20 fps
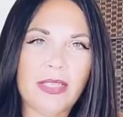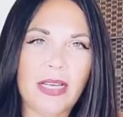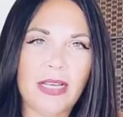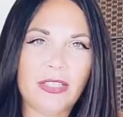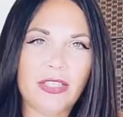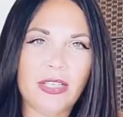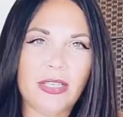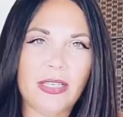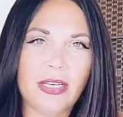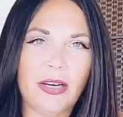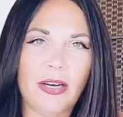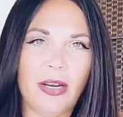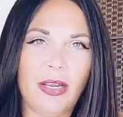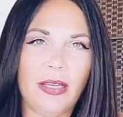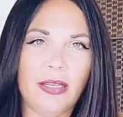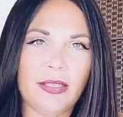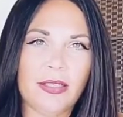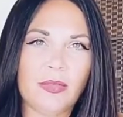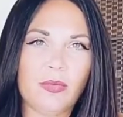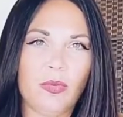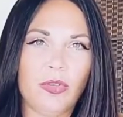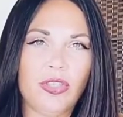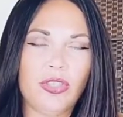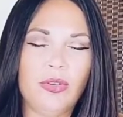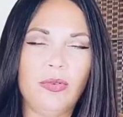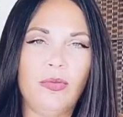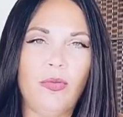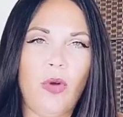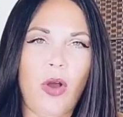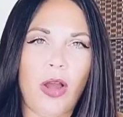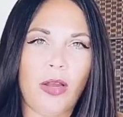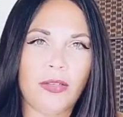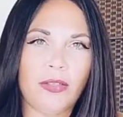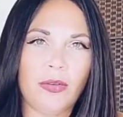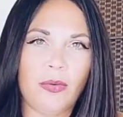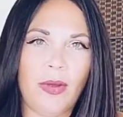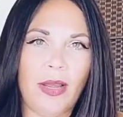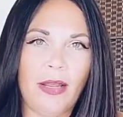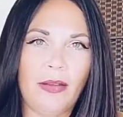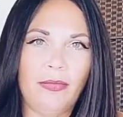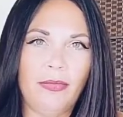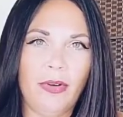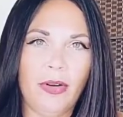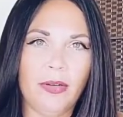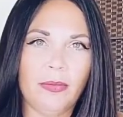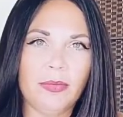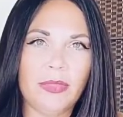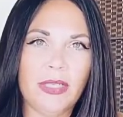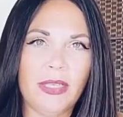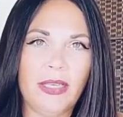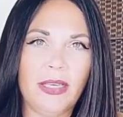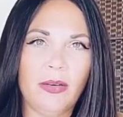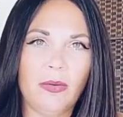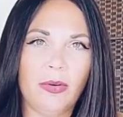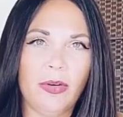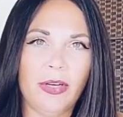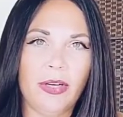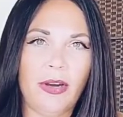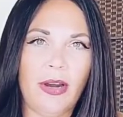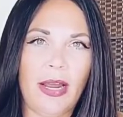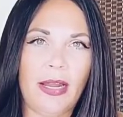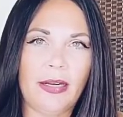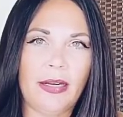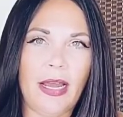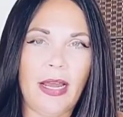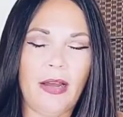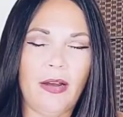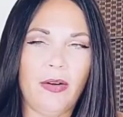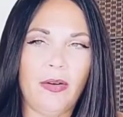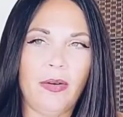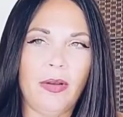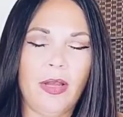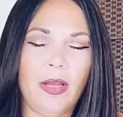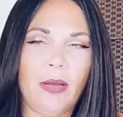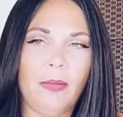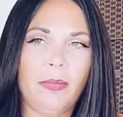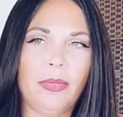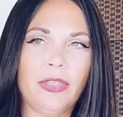Sagittarius, what you've walked away from to get where you're at now.